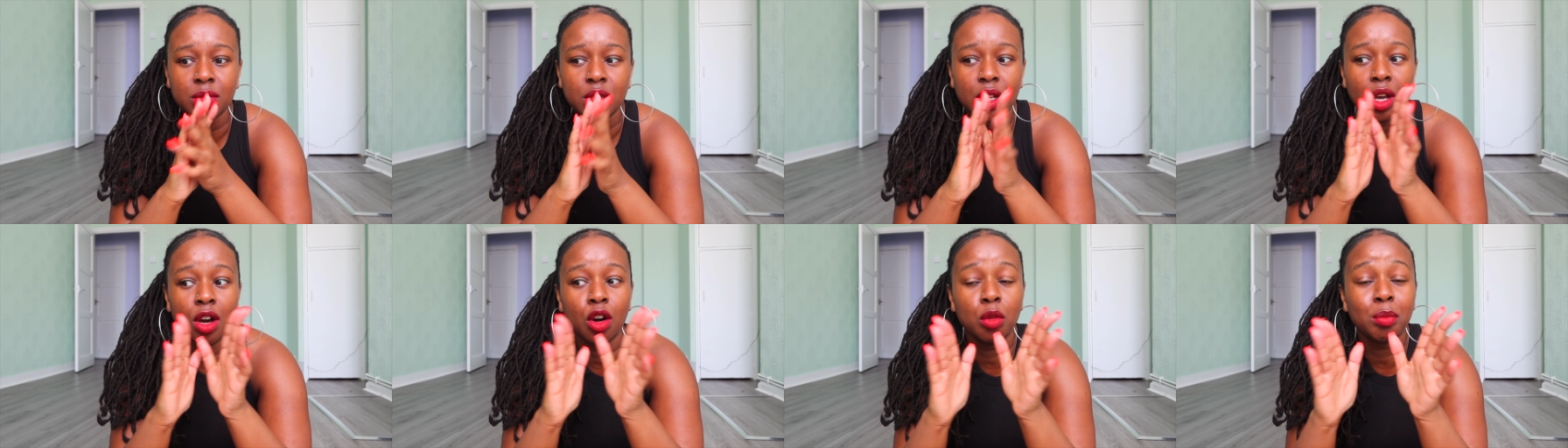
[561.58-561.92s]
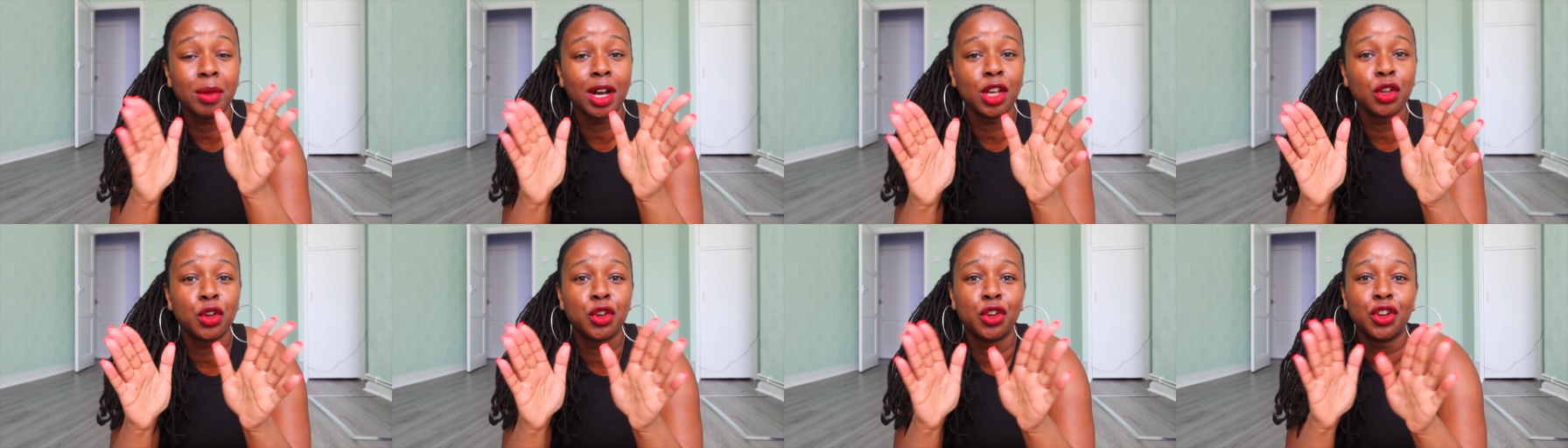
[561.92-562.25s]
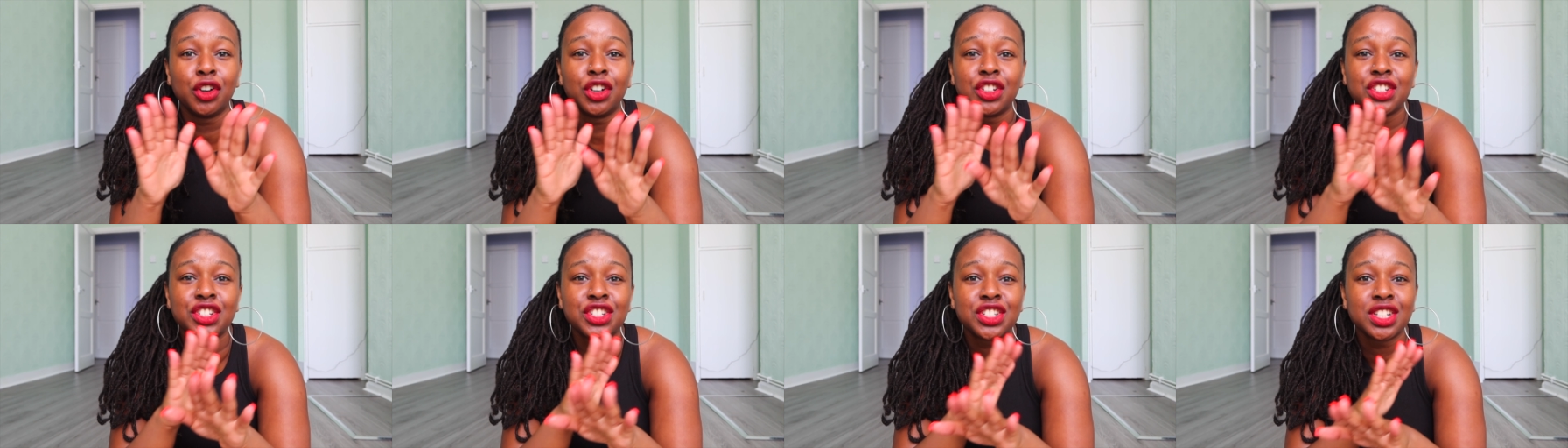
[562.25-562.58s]
oh my
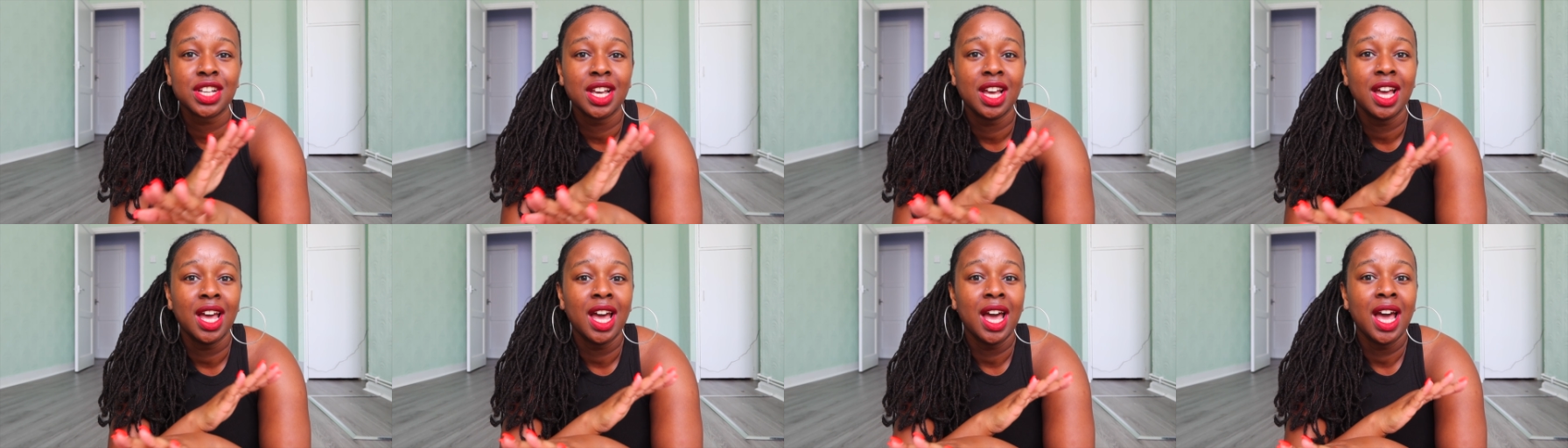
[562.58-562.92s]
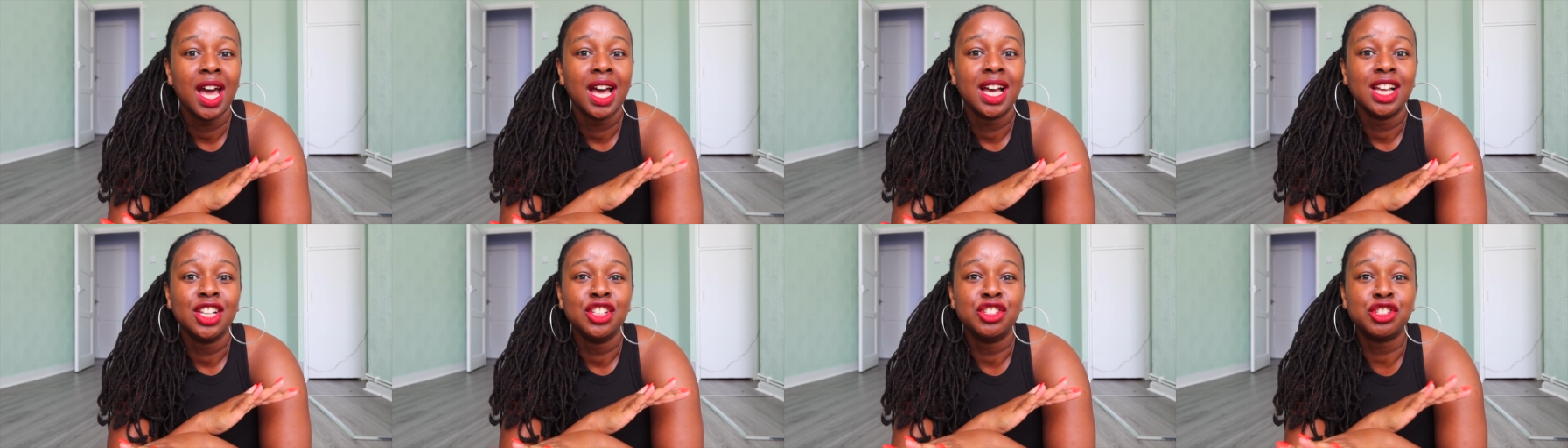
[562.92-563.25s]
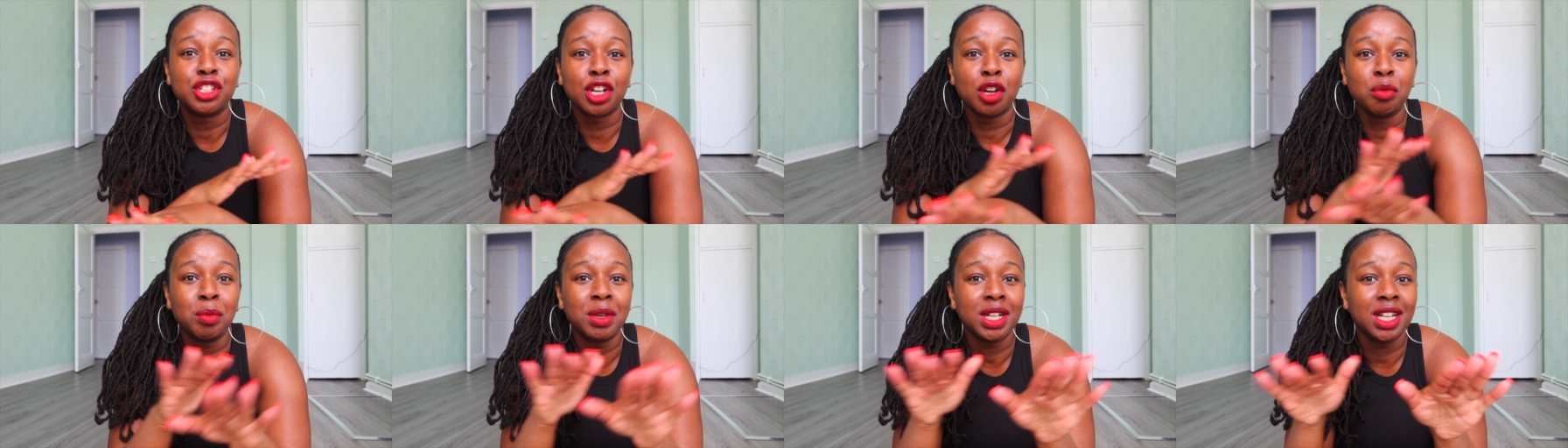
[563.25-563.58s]
gosh,
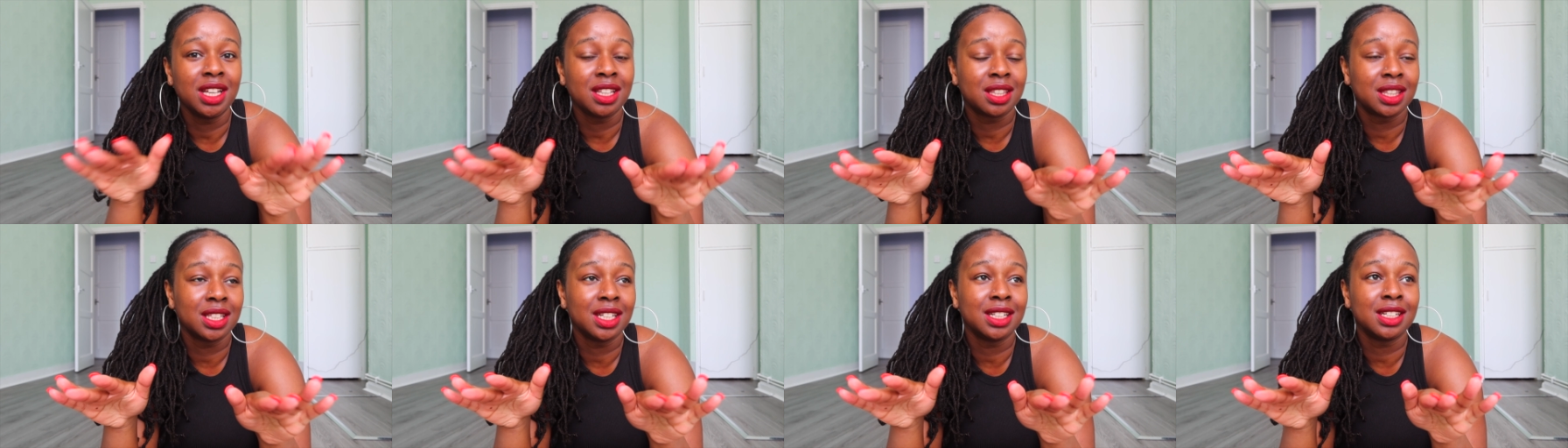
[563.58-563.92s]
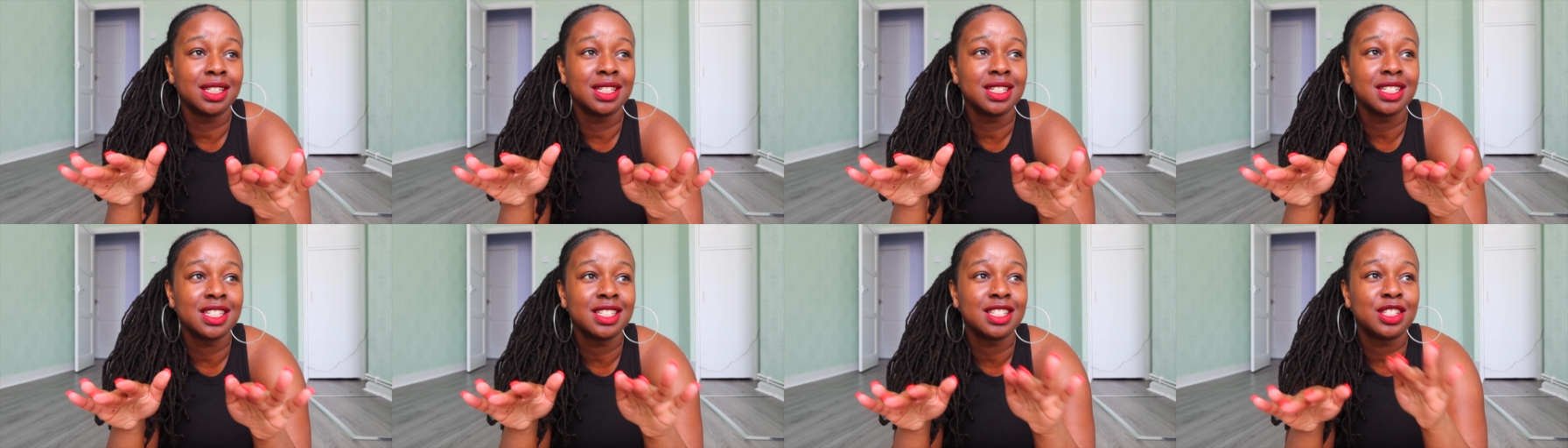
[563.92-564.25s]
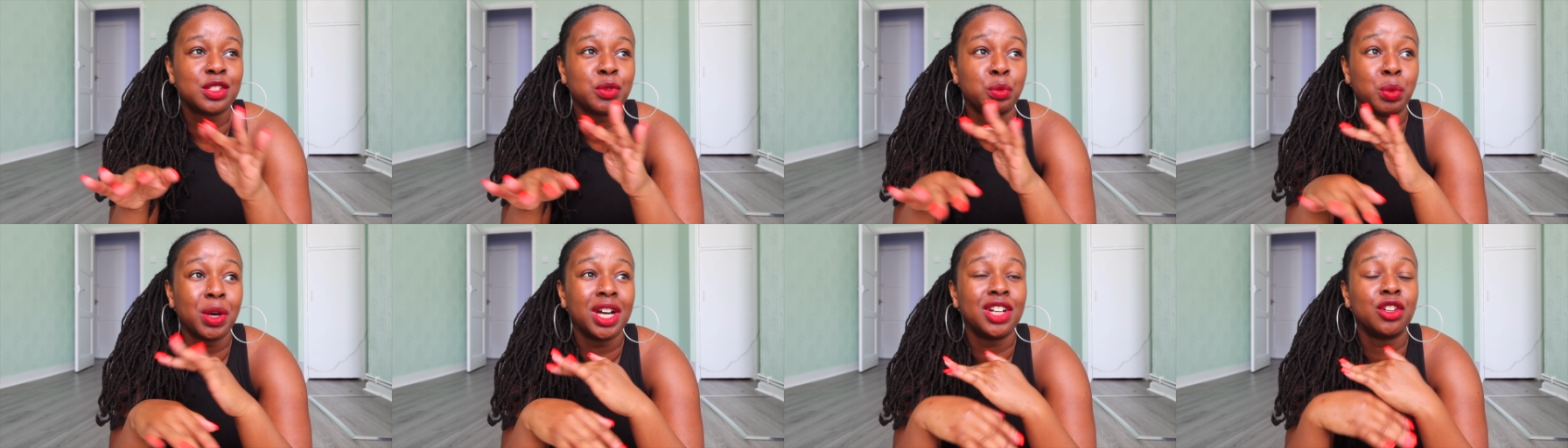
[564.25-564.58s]
so many
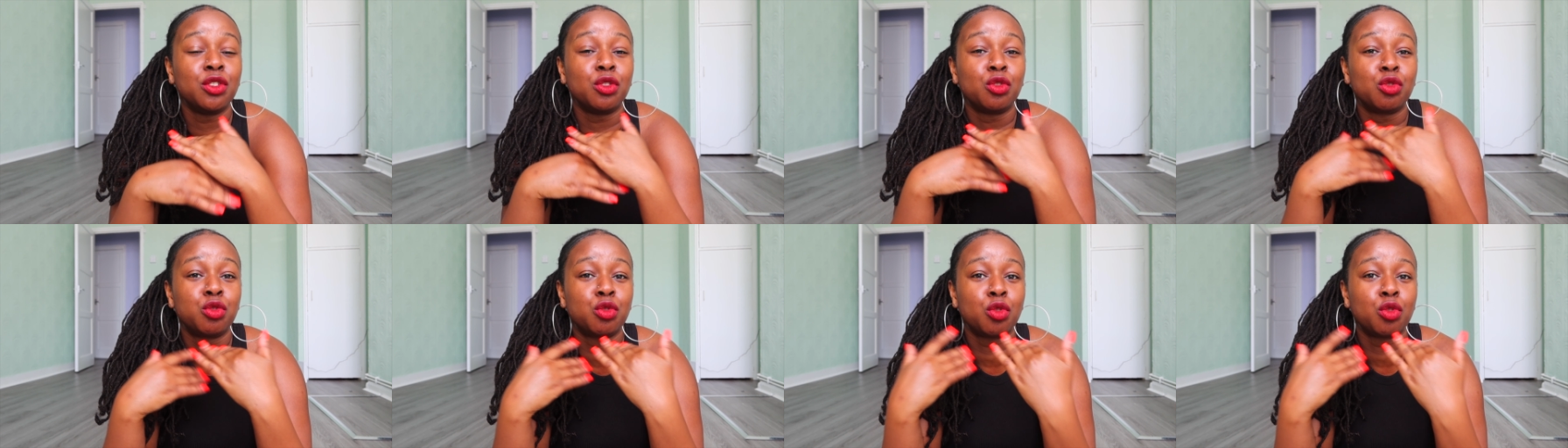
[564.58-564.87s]
things went